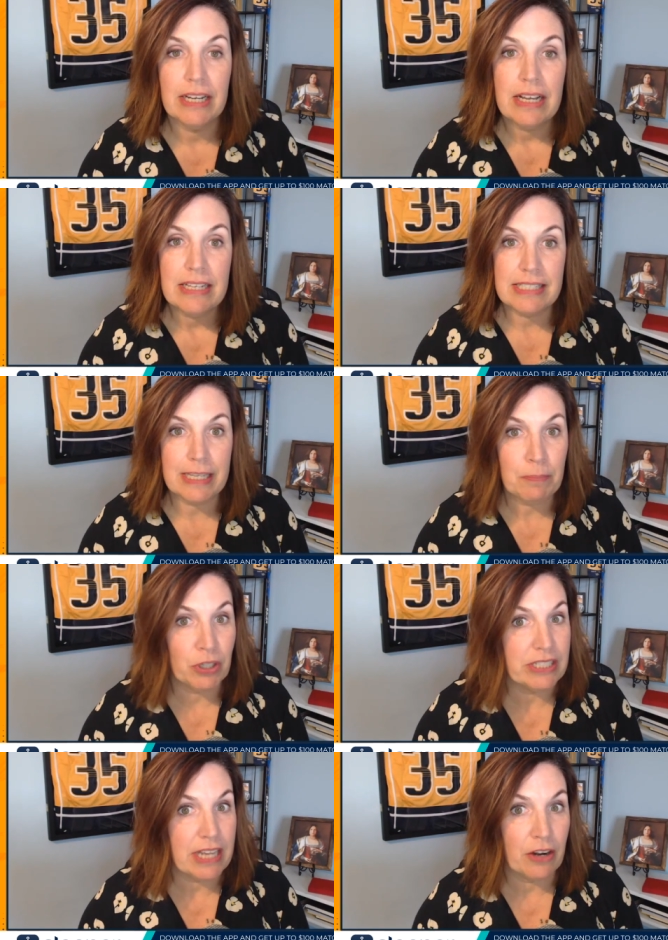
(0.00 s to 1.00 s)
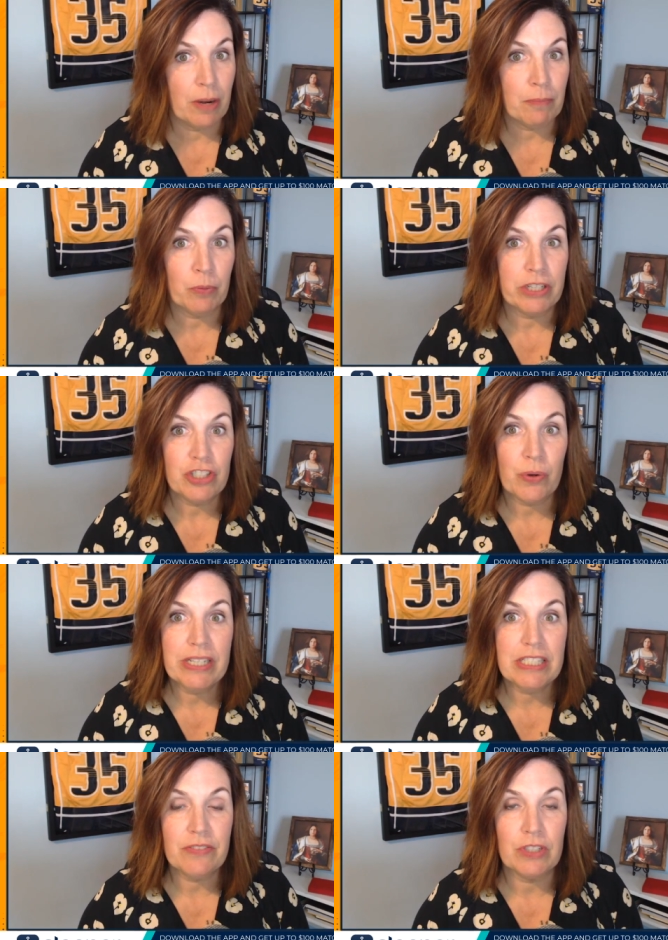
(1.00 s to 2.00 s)
Sleeper is our number one
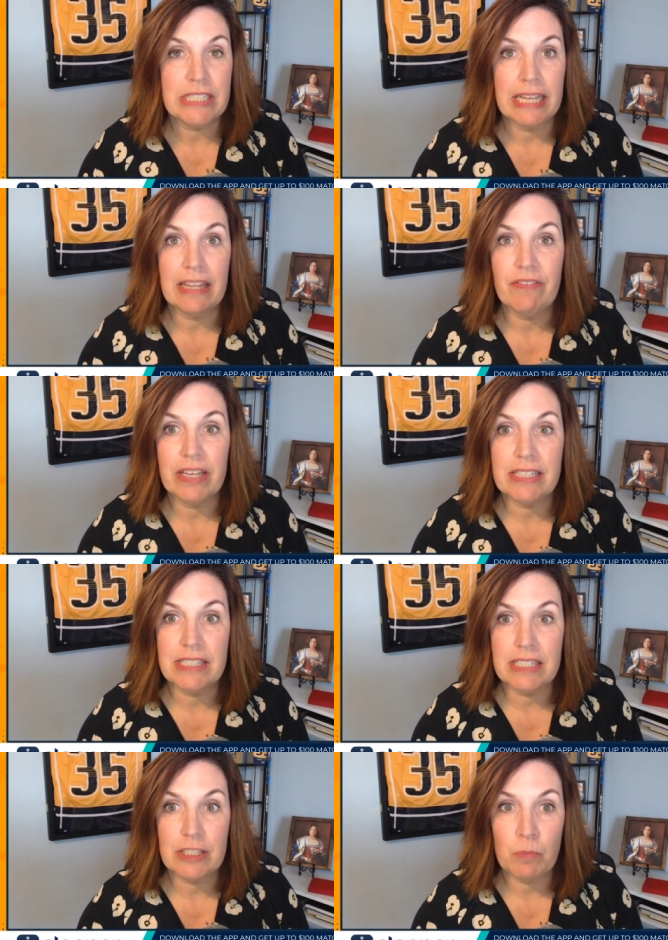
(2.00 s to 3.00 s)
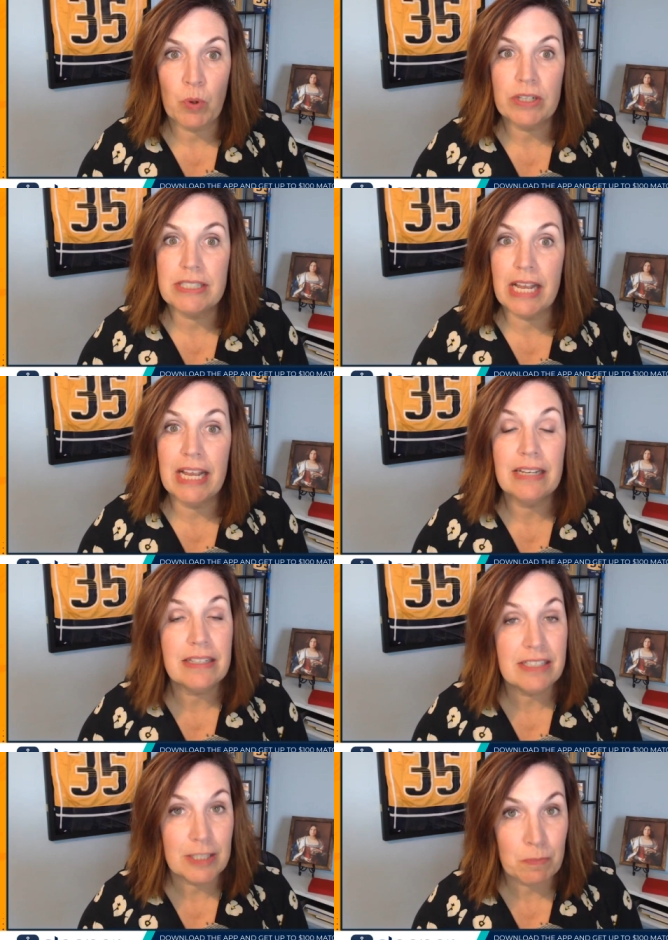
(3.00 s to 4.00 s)
choice for daily fantasy sports and
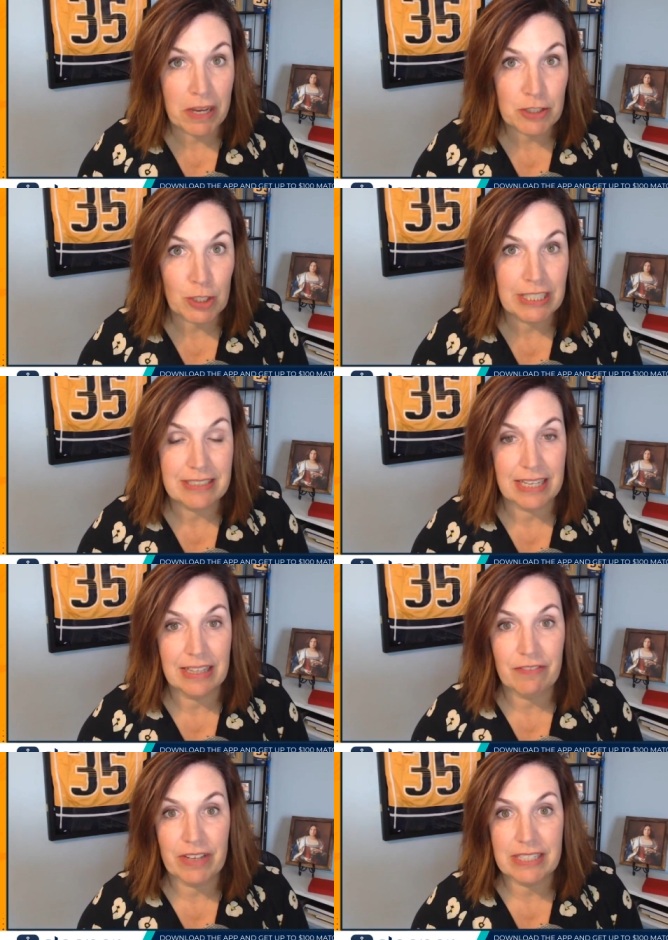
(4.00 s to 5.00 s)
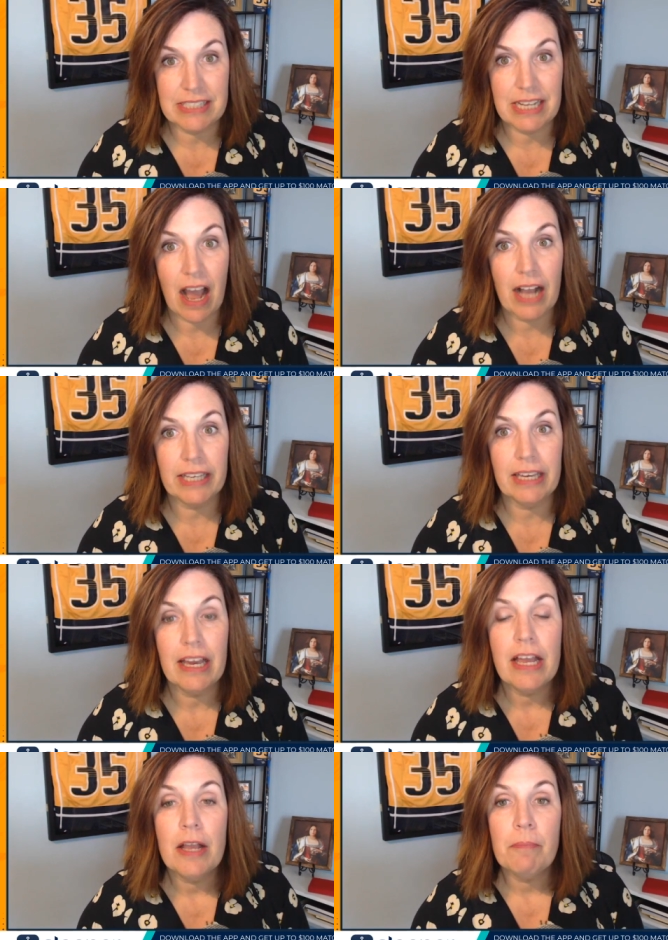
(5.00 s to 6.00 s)
especially daily fantasy hockey
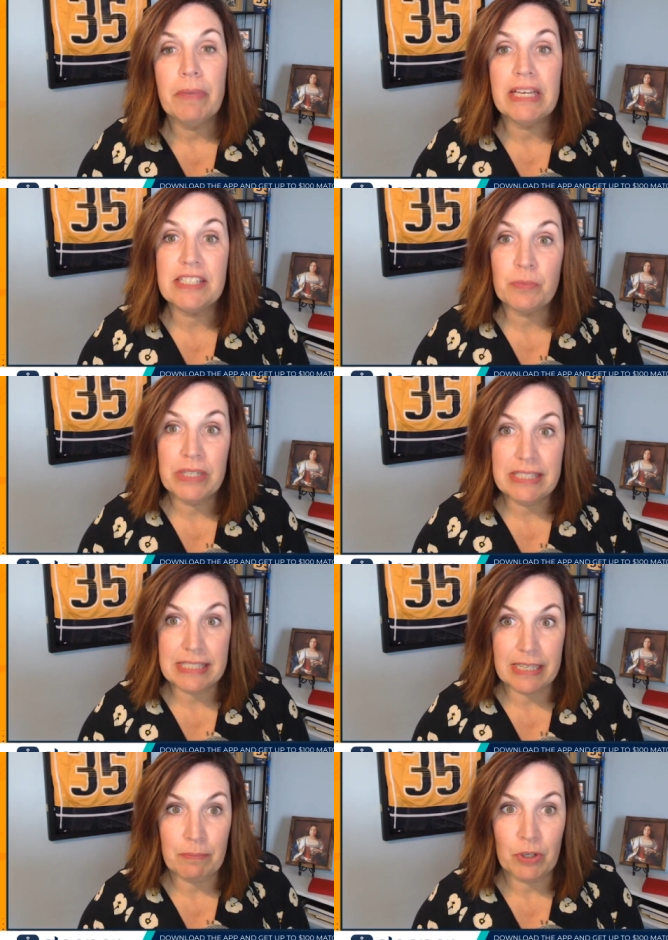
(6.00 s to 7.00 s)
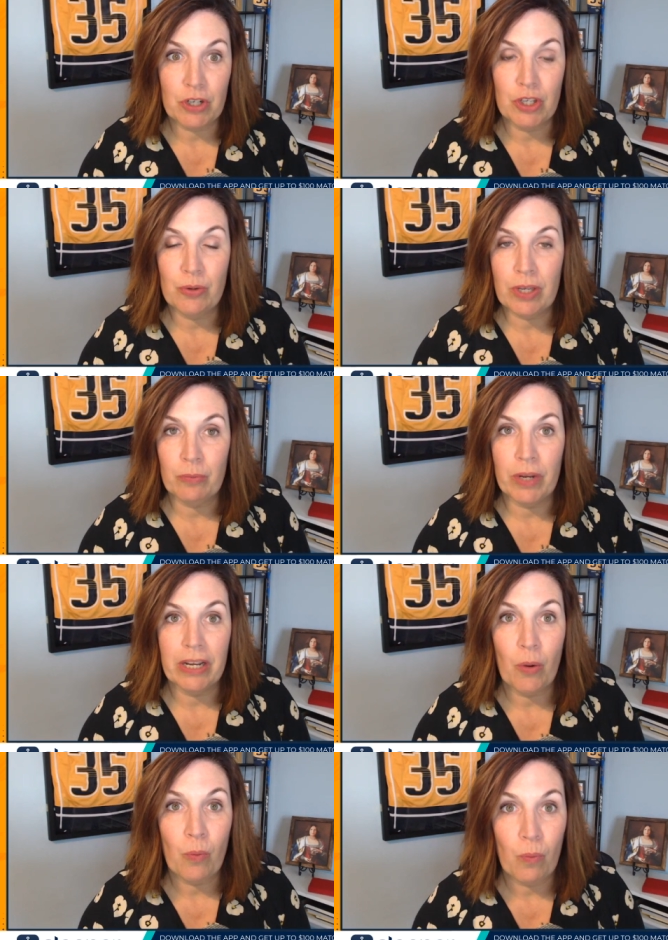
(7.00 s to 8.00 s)
because with Sleeper, you can win
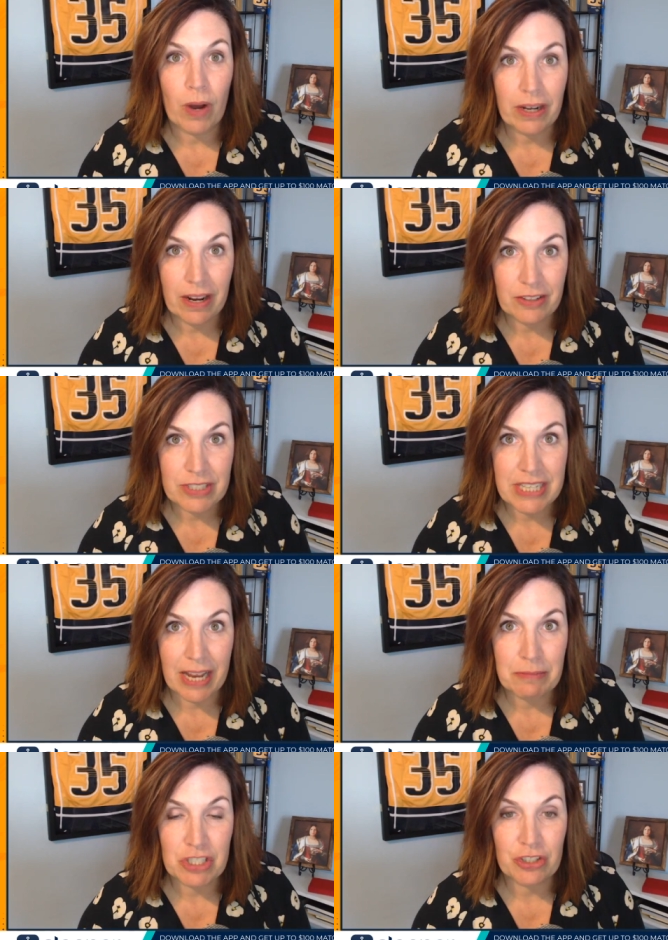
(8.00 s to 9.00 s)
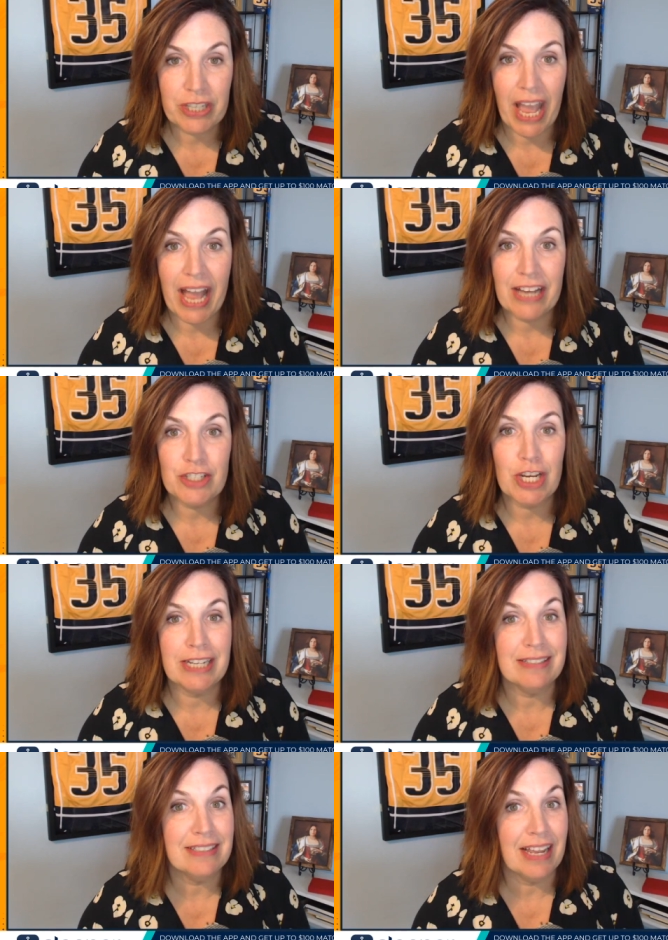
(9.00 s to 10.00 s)
100 times your cash
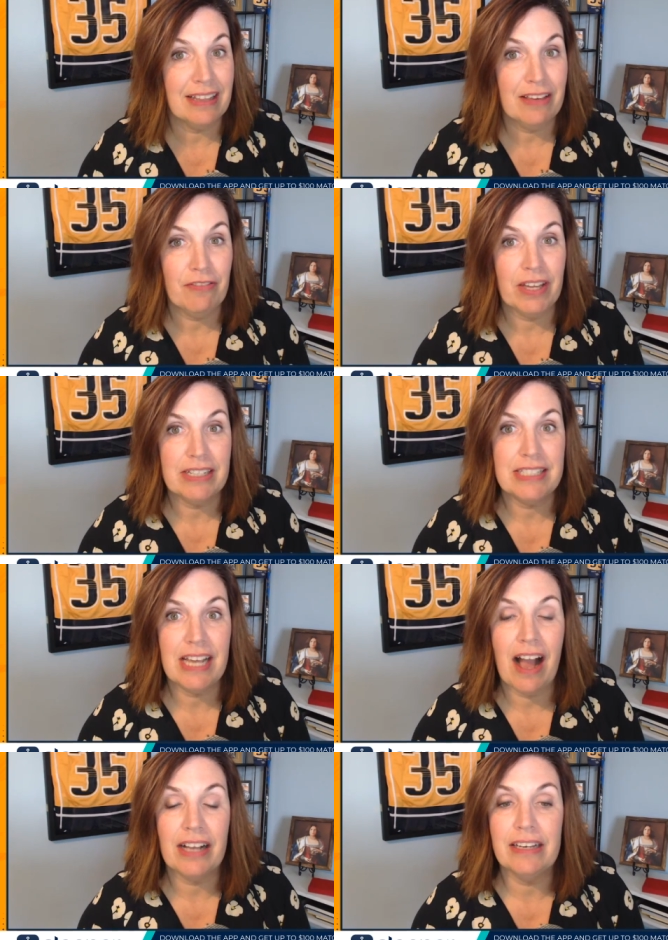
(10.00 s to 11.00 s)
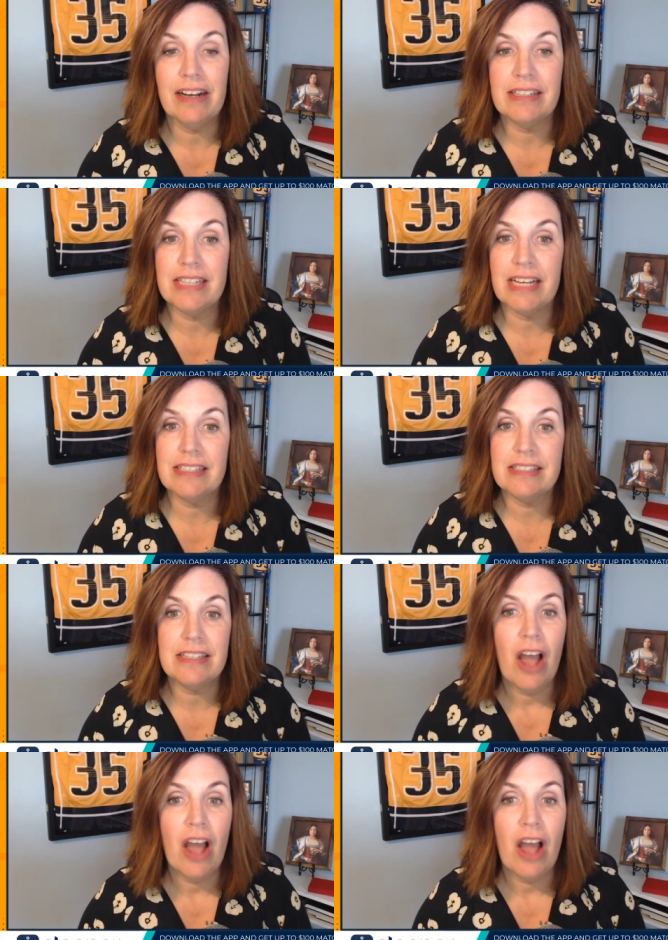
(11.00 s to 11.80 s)
in daily fantasy hockey contests.